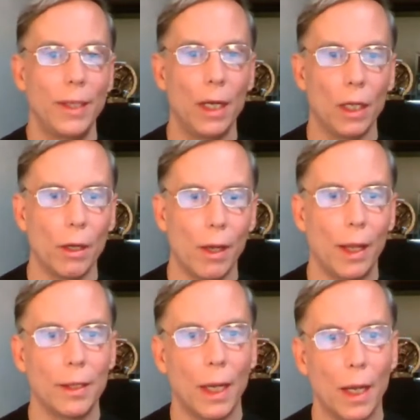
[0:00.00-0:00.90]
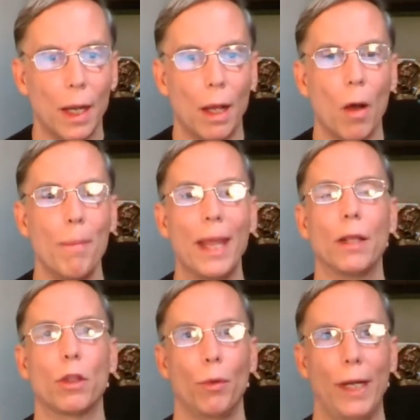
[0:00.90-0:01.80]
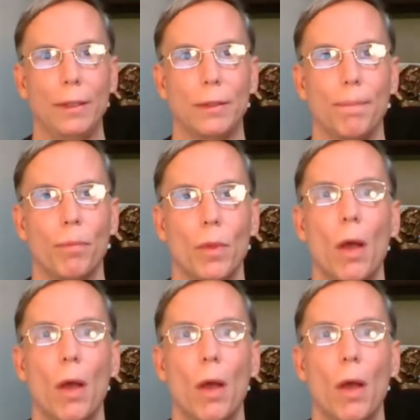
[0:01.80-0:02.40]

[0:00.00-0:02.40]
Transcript: Take a look at uh, omega threes.